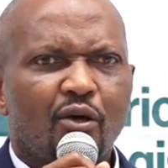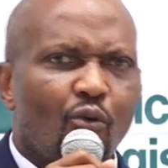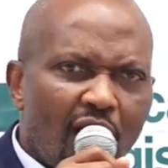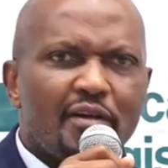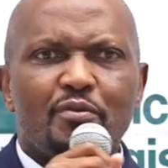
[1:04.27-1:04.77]

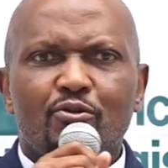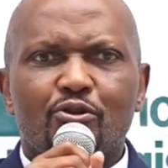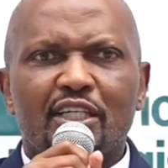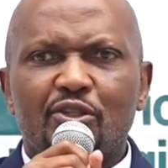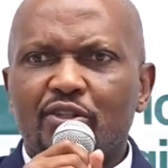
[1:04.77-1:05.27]
One,
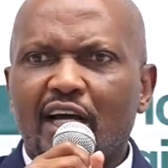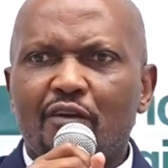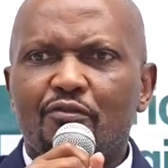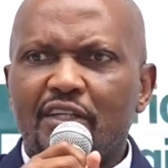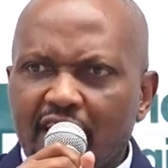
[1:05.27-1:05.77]
because they don't
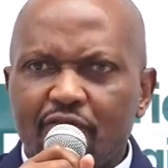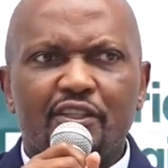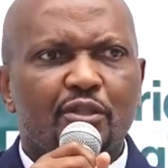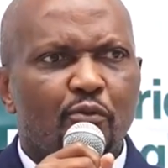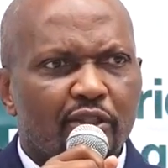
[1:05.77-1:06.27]
have enough
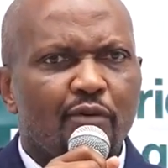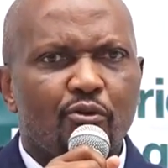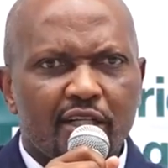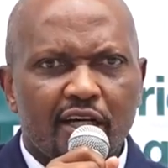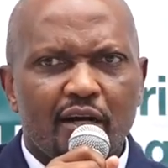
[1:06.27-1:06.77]

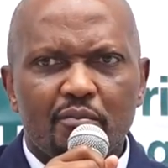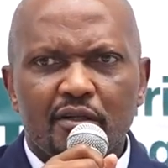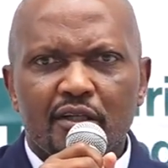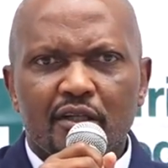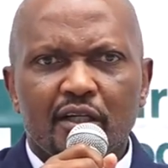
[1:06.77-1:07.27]
disposable income.
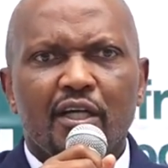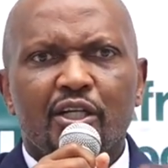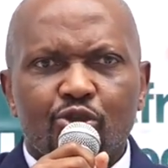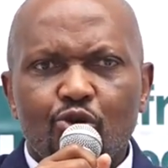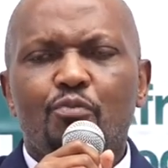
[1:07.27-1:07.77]

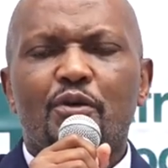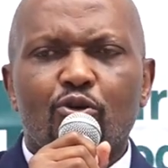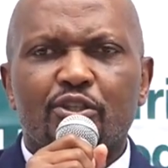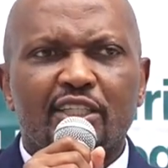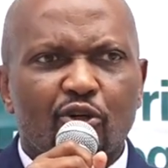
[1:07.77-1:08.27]
Two,
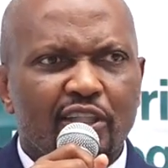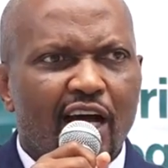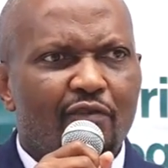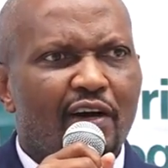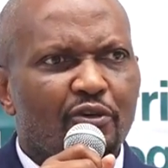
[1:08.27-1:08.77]
because they don't
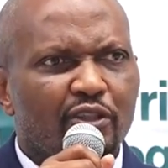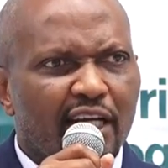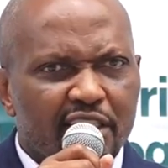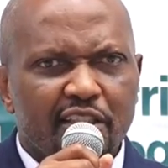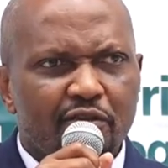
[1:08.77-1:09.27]
have an
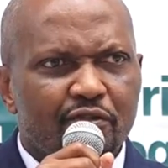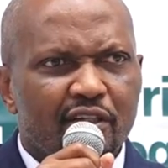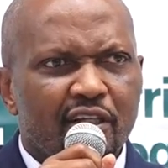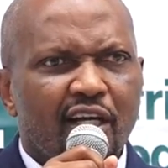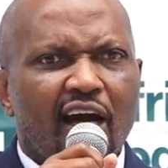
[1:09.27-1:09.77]
alternative.
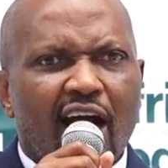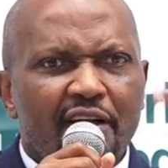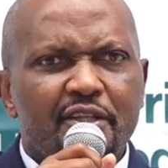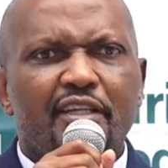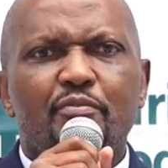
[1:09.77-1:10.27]

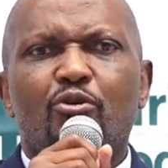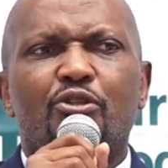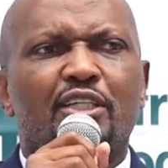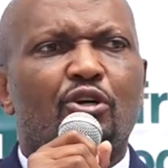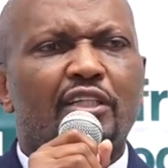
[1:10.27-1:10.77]
And three,
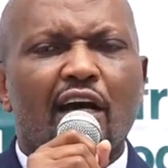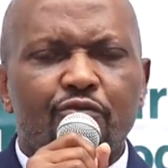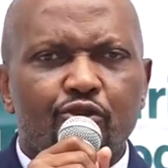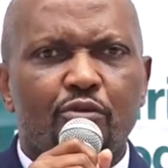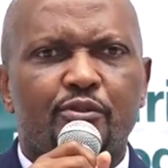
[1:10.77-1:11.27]
because they don't
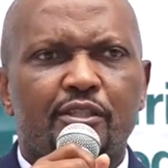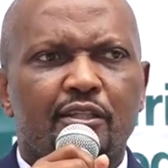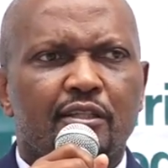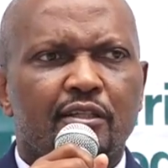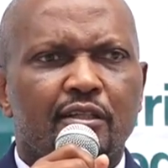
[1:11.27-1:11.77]
have jobs.
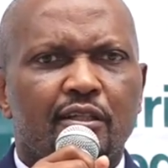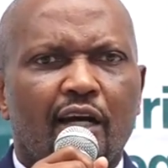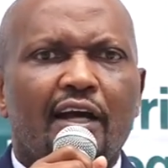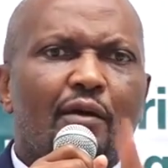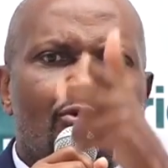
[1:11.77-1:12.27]

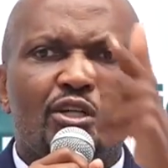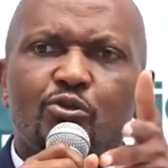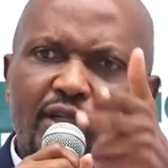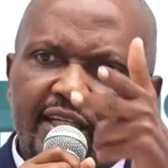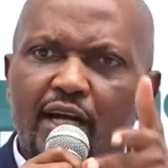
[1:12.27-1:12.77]
And I'm going
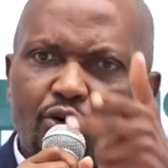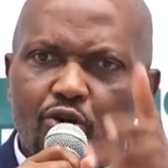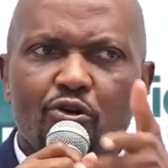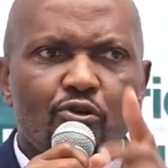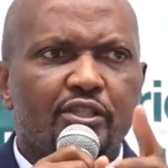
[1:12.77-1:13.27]
to attack
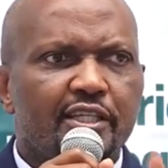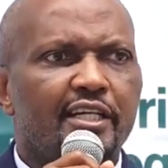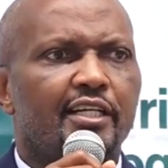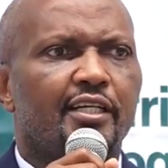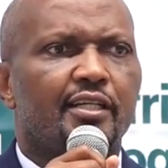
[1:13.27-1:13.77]
all those
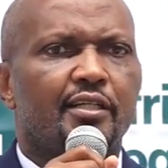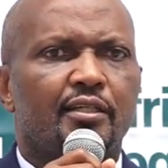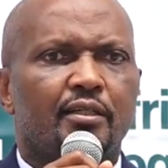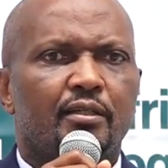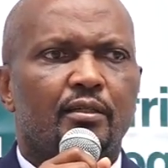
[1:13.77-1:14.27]
three.
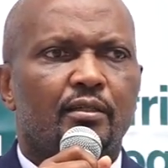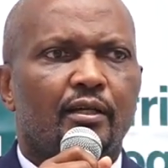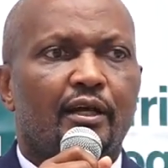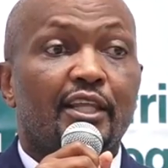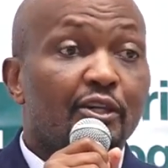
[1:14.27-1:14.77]

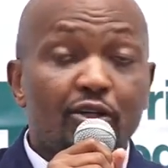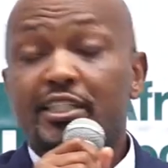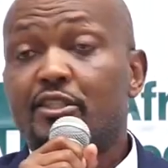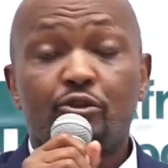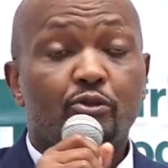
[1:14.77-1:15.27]
The
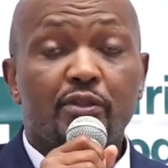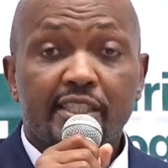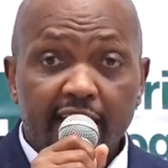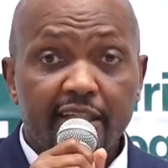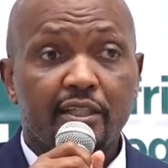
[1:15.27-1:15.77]
noises
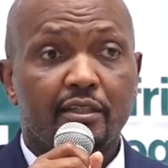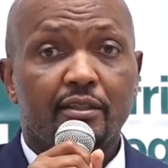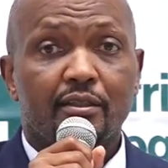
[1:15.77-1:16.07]
notwithstanding.